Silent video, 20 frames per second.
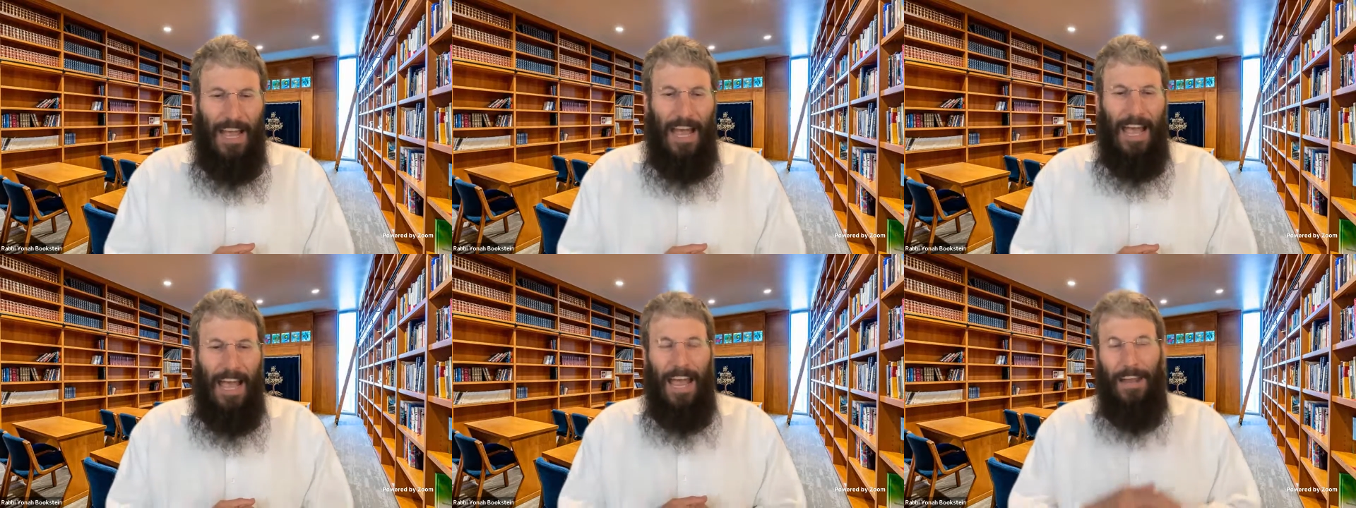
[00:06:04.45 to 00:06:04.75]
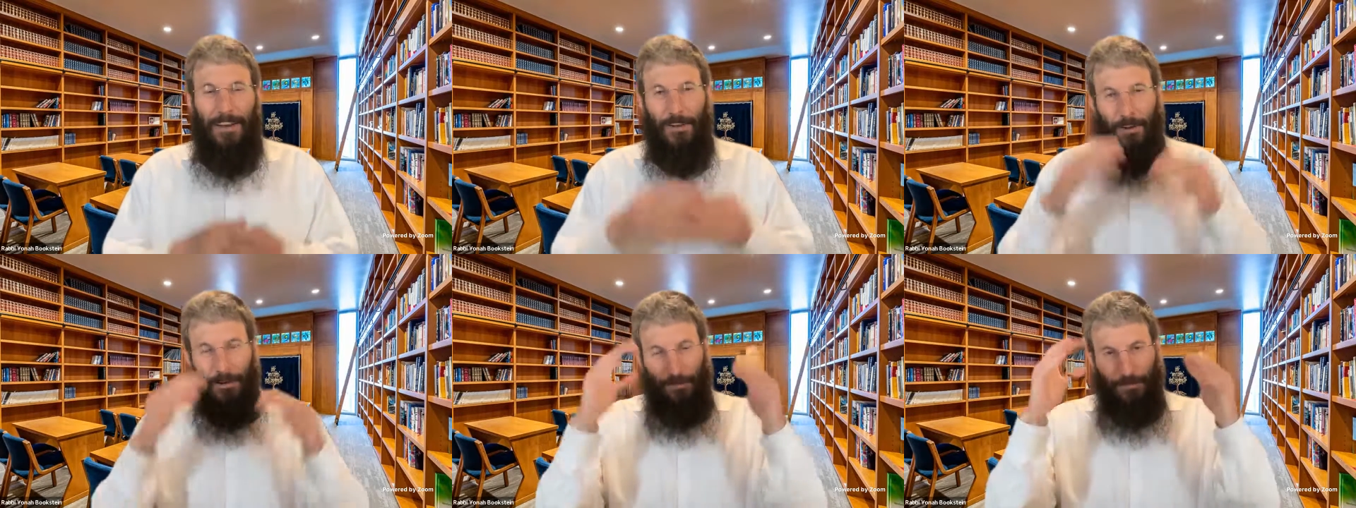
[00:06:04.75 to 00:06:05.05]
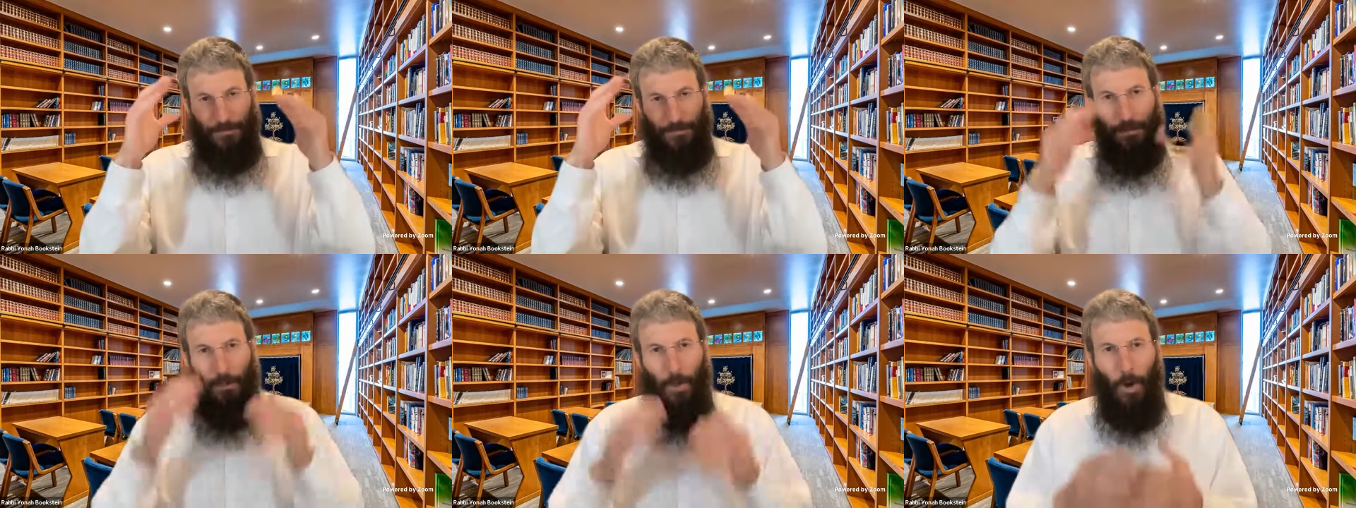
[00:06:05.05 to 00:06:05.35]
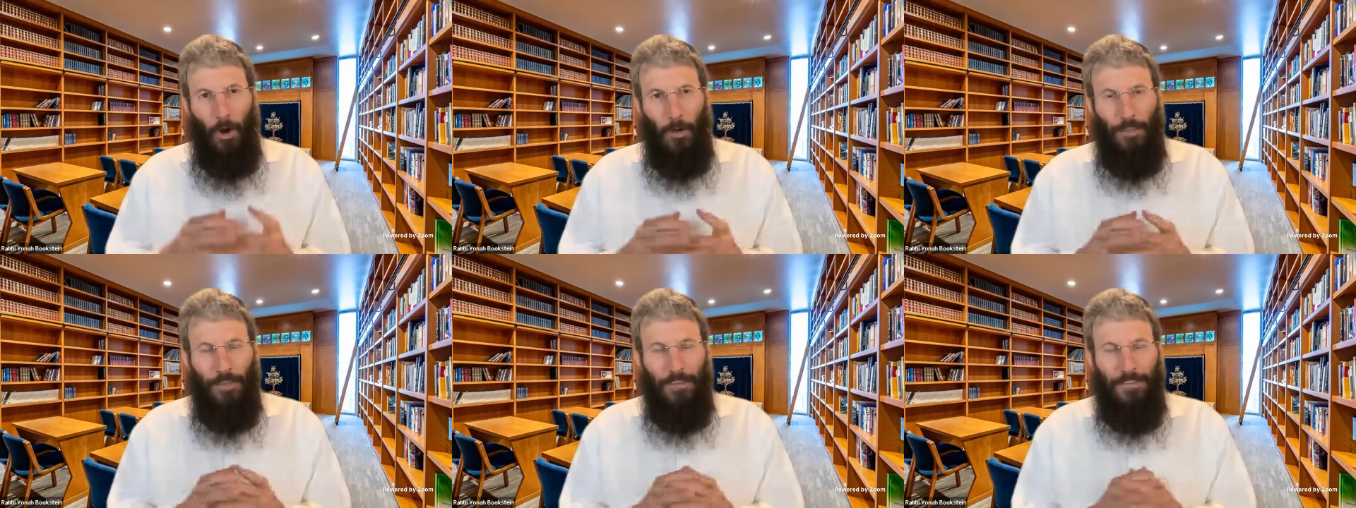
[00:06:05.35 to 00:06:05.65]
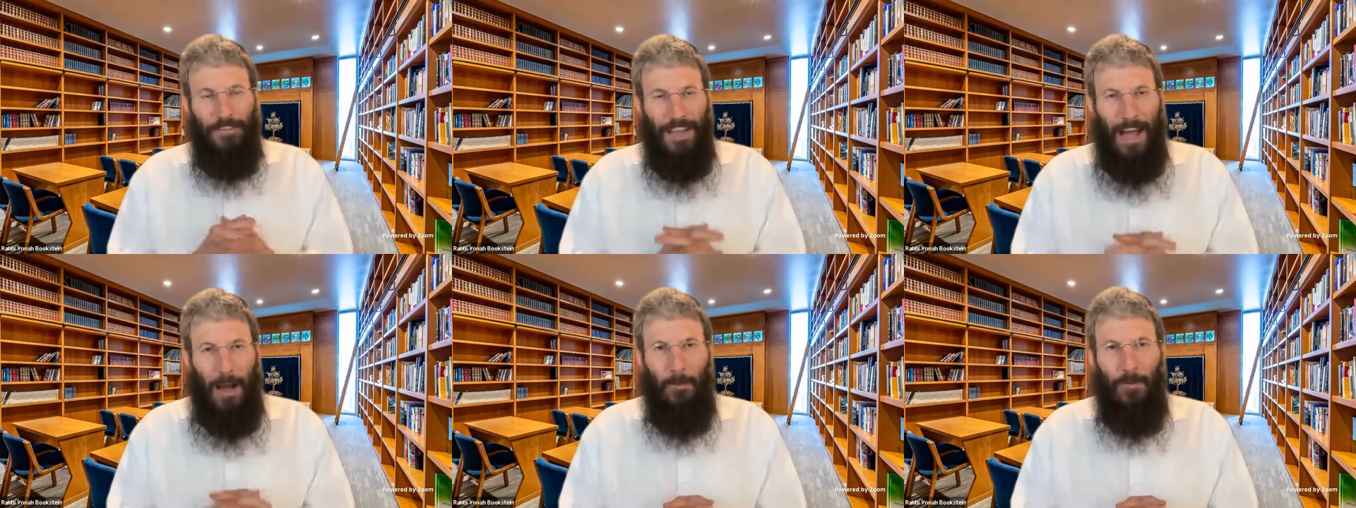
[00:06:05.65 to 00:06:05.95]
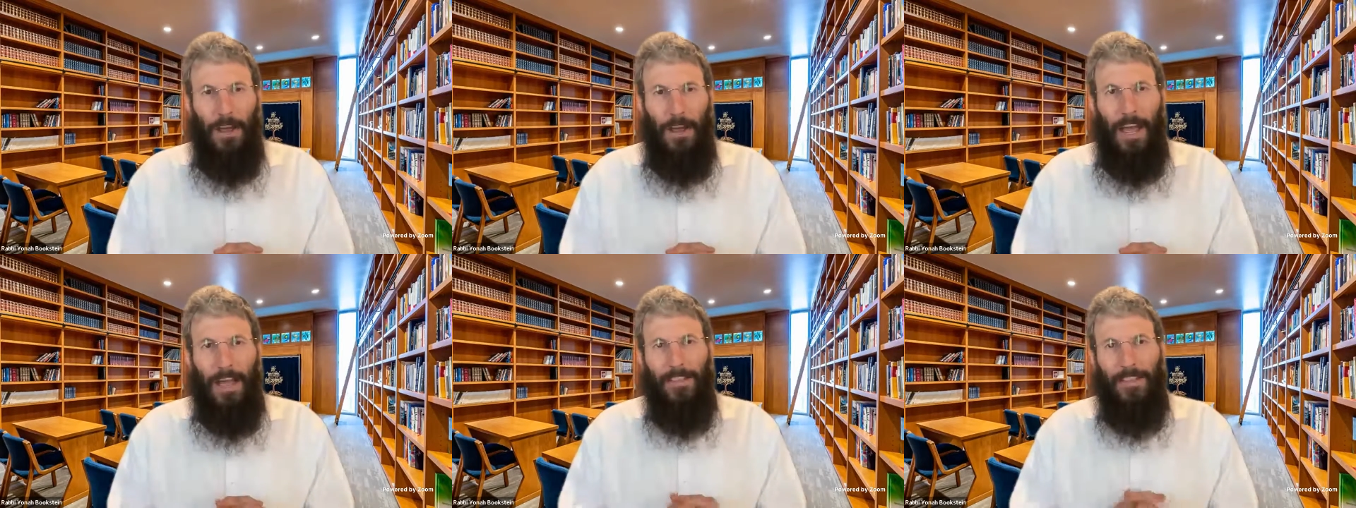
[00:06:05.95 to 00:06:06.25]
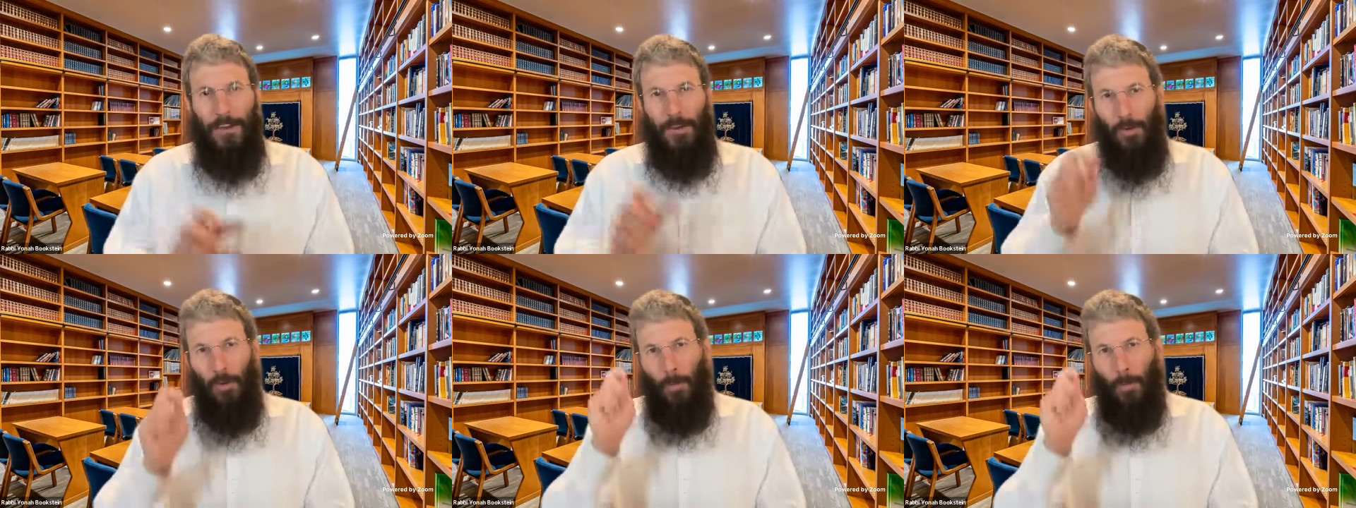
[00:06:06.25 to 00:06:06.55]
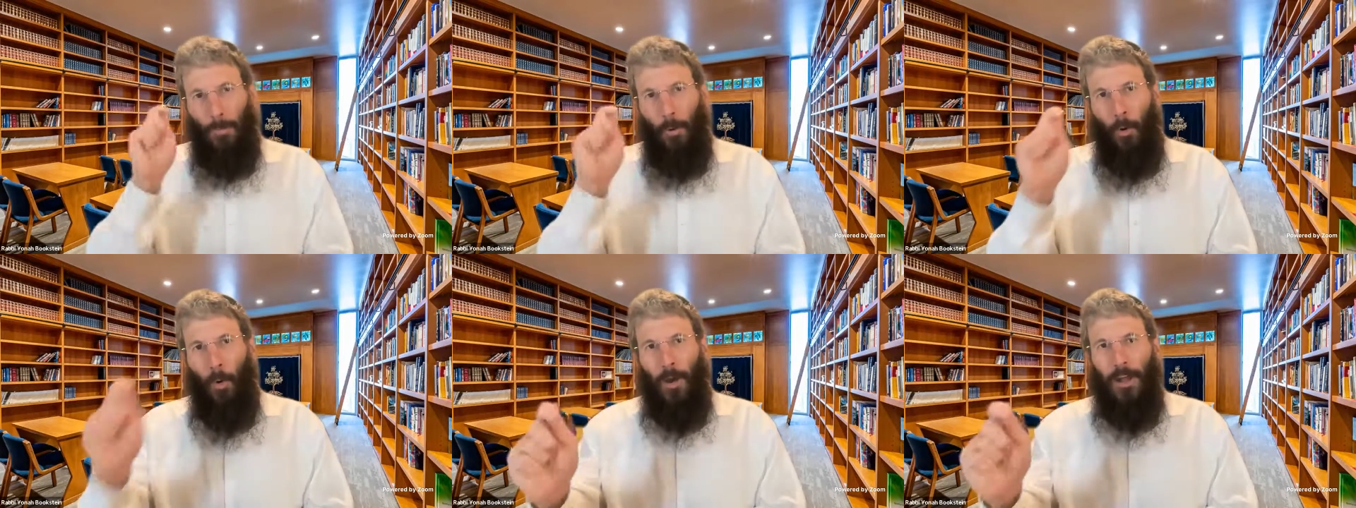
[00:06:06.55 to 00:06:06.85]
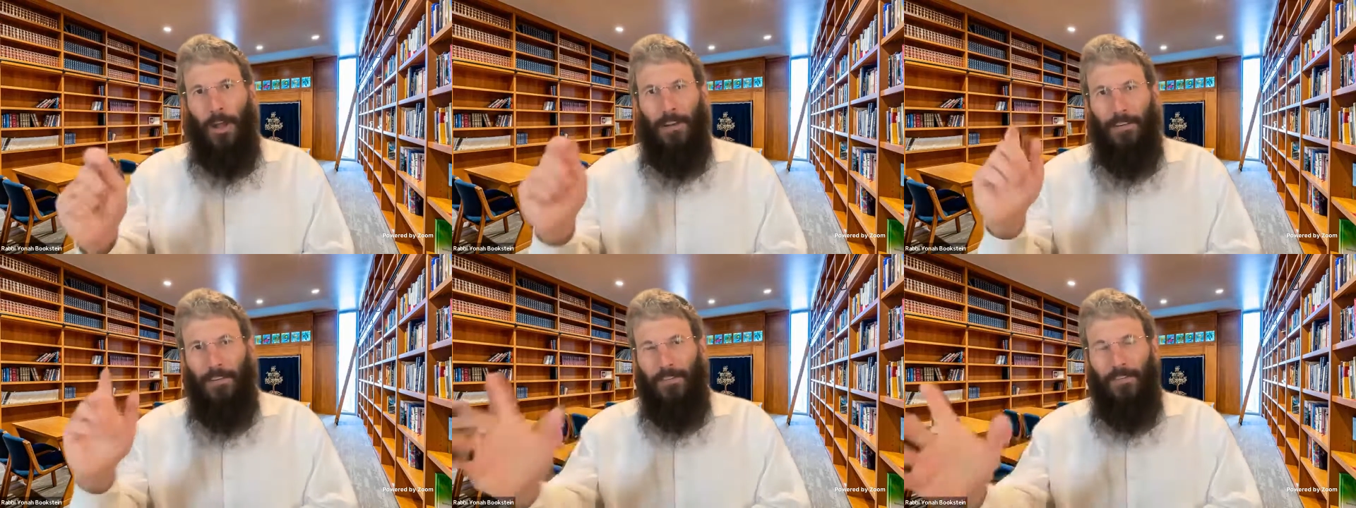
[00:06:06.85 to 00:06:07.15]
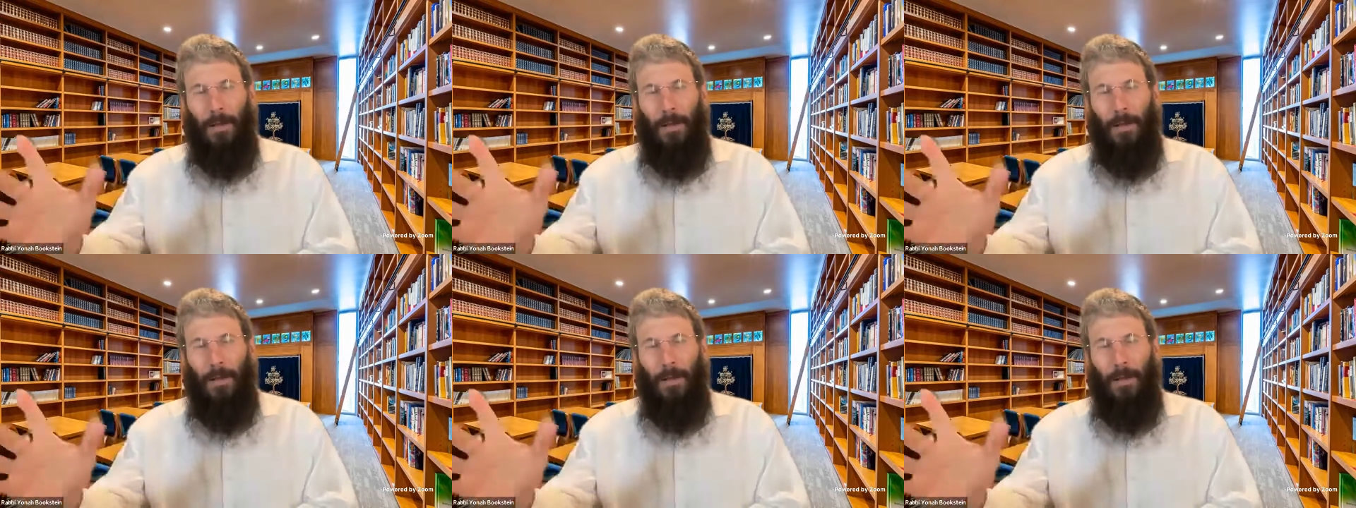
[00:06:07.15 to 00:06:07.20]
And you're going to fill all this out, and then you appoint